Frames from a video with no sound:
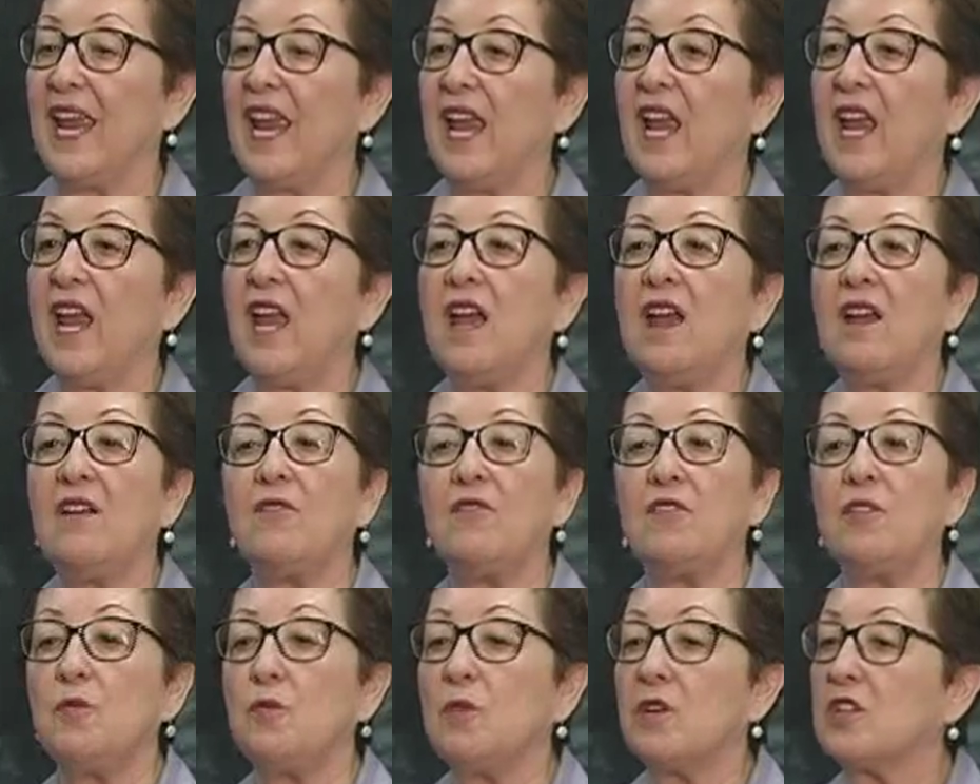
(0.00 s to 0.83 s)

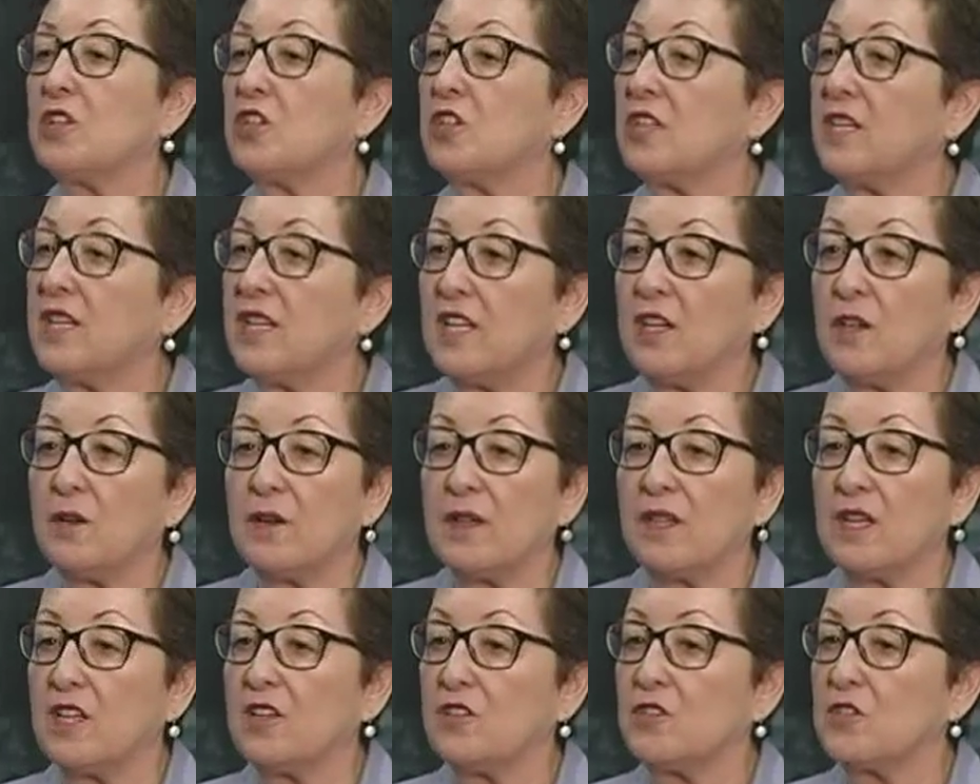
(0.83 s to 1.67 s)
everyone could hear
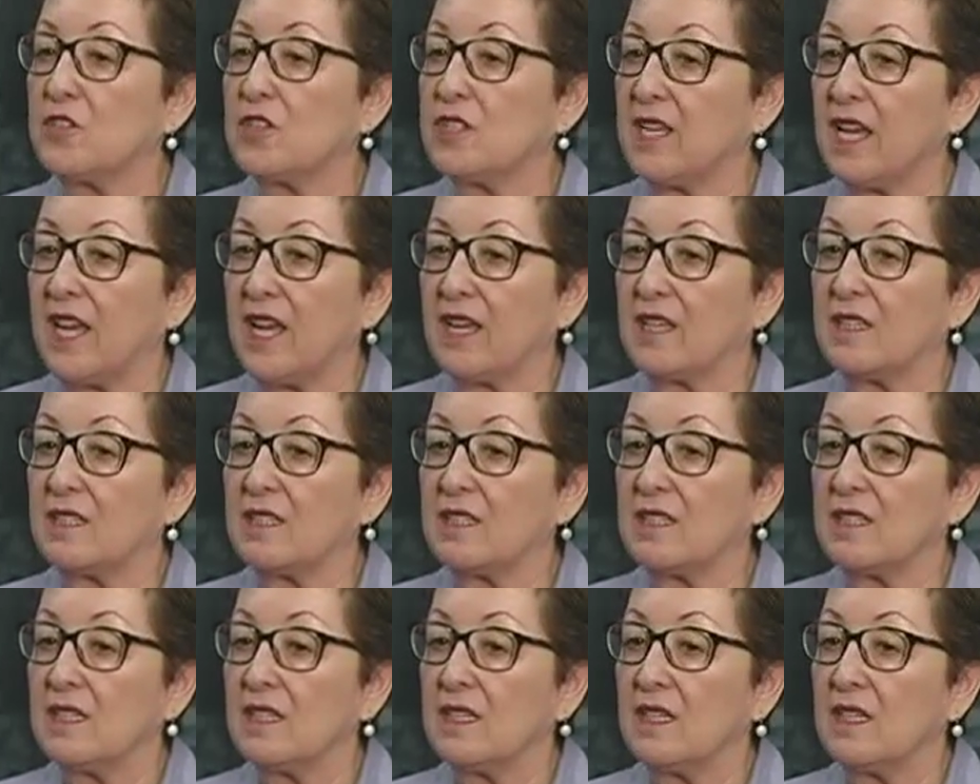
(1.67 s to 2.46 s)
and understand.